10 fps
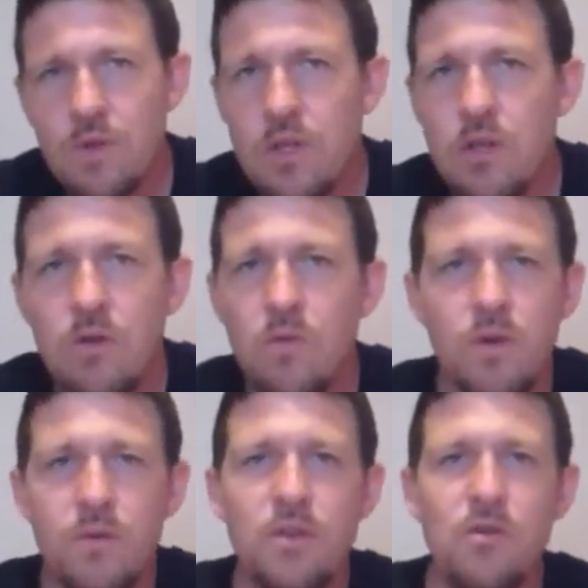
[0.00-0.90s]
you
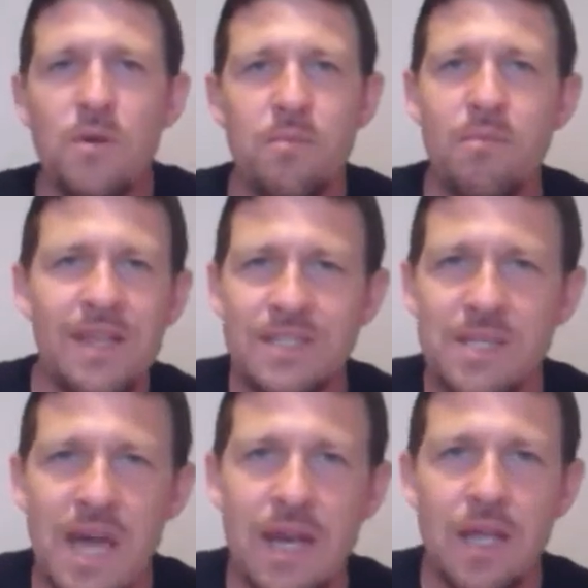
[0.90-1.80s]
would you would miss
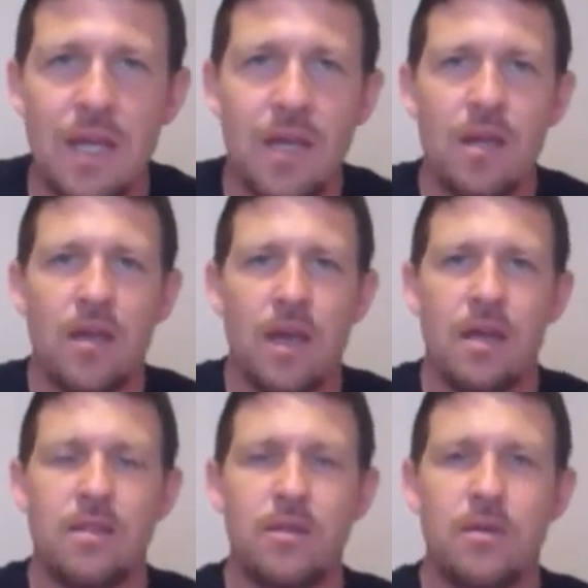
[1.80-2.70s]
that.
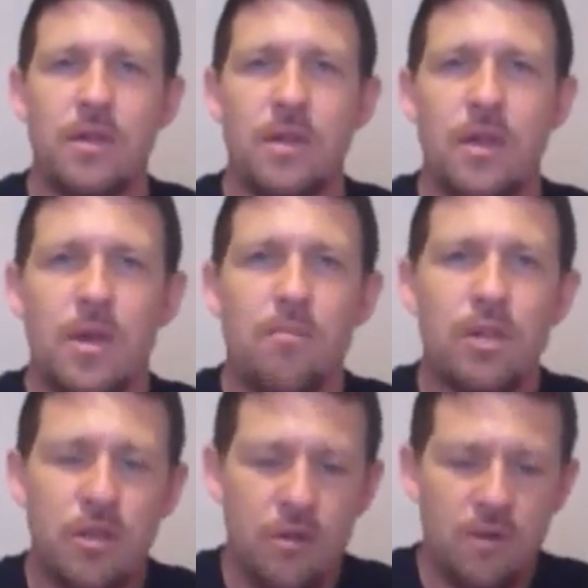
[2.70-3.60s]
Hallelujah.
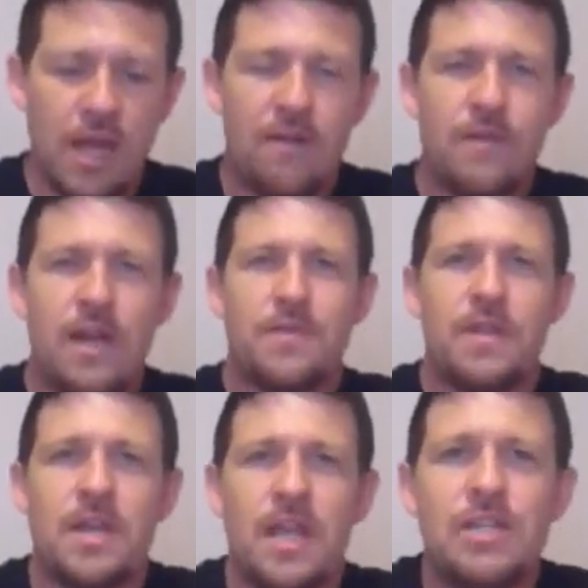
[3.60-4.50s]
But you now have got
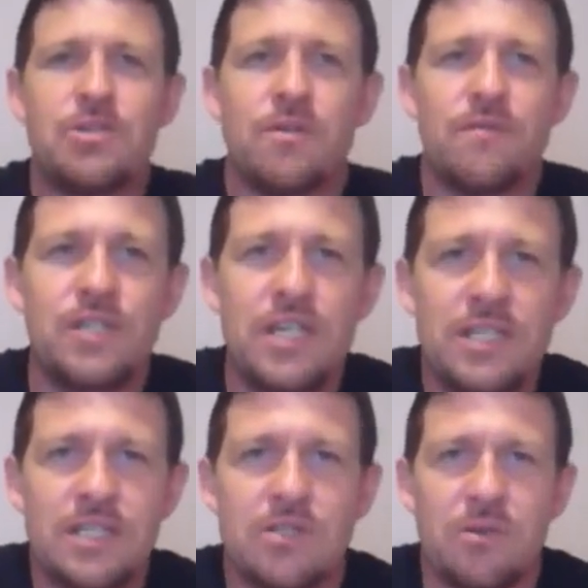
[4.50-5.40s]
the nature of
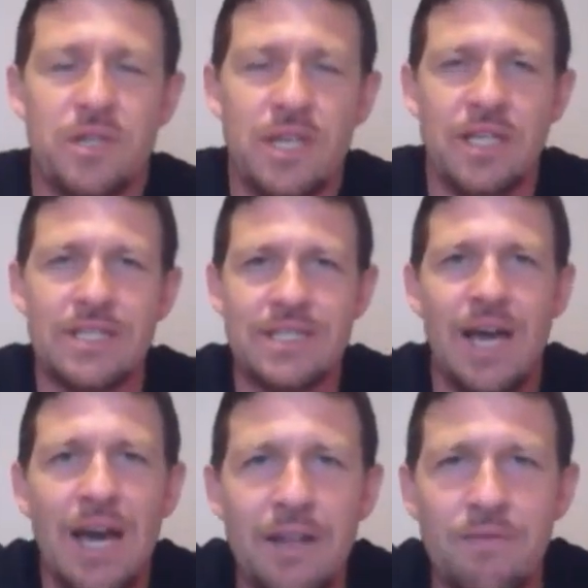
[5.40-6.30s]
Jesus on the
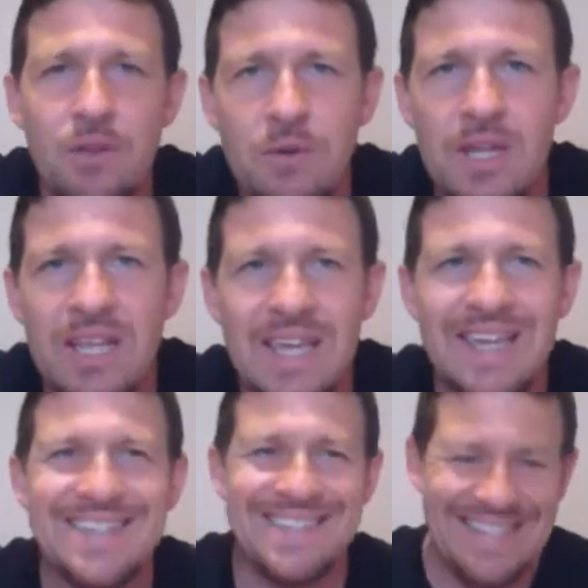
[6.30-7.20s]
inside of you, and
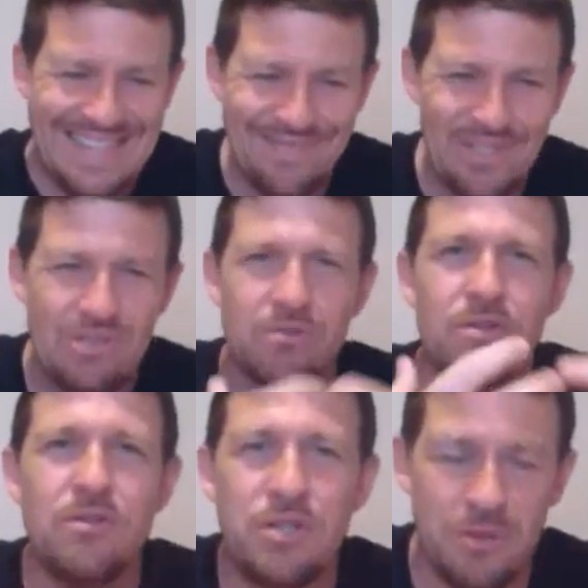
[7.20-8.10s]
he's living
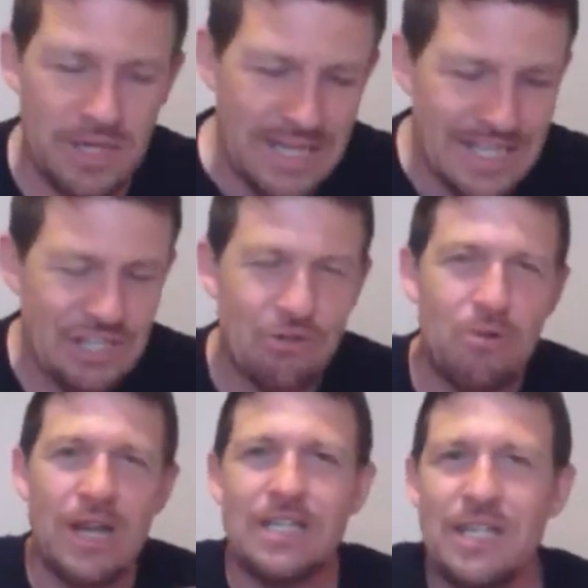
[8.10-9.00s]
through you and he's
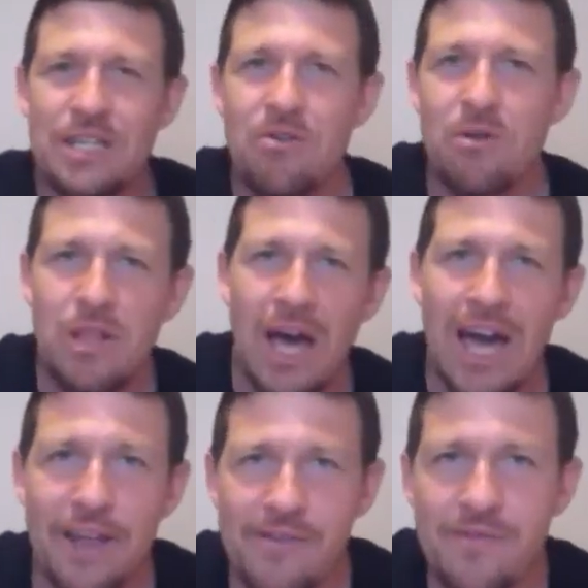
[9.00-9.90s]
directing your
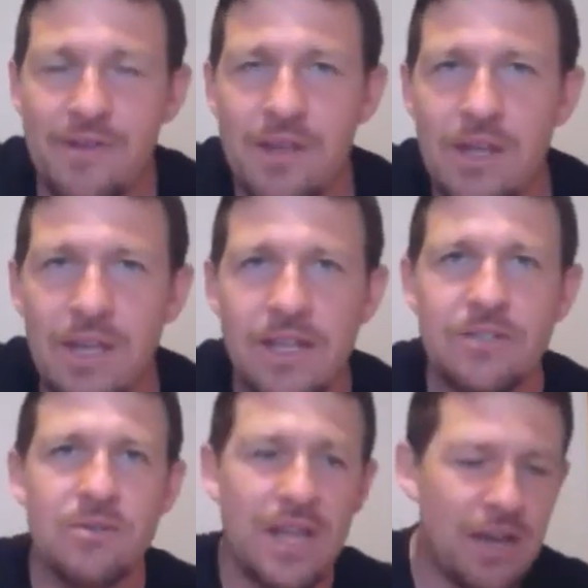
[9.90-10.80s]
life. And
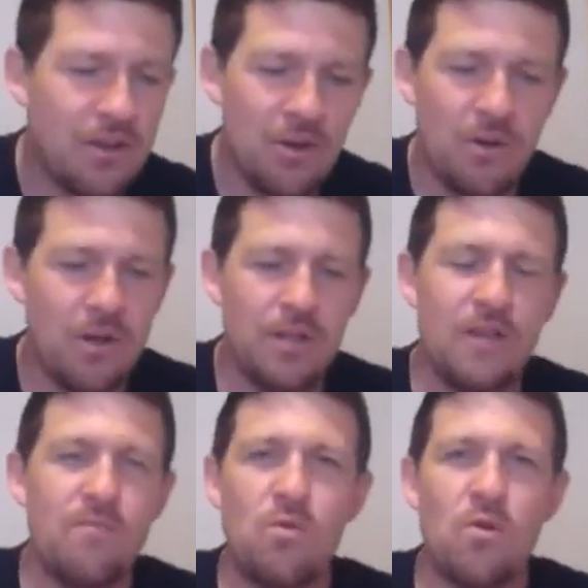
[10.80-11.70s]
so now you're going to
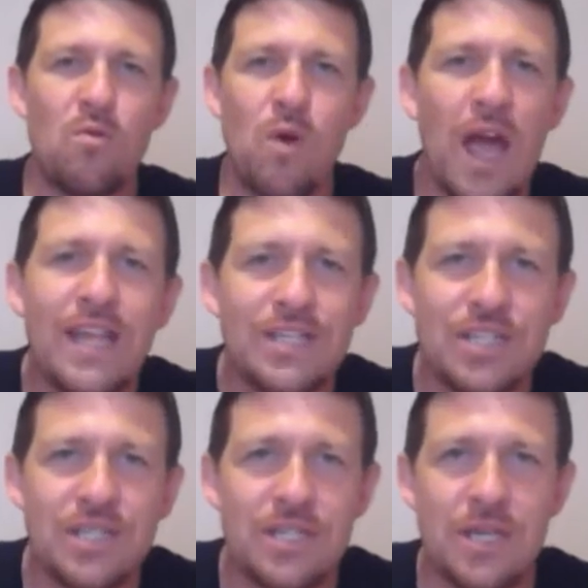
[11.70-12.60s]
live more
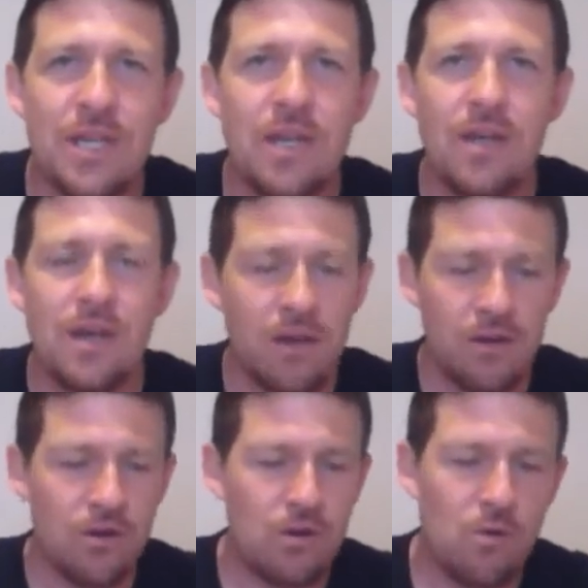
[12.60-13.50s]
righteous
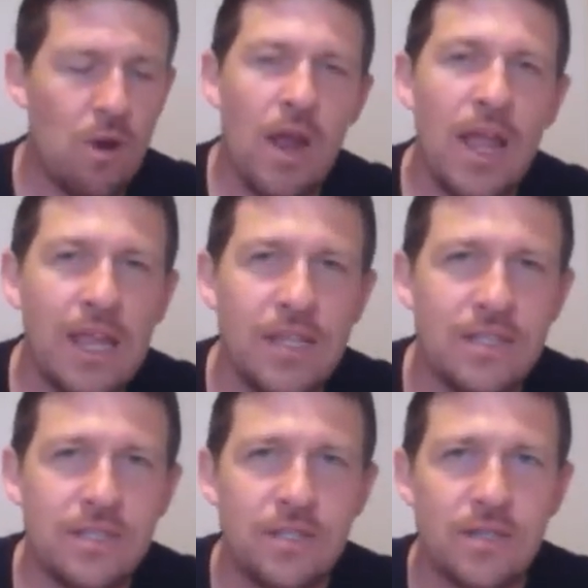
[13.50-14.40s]
under grace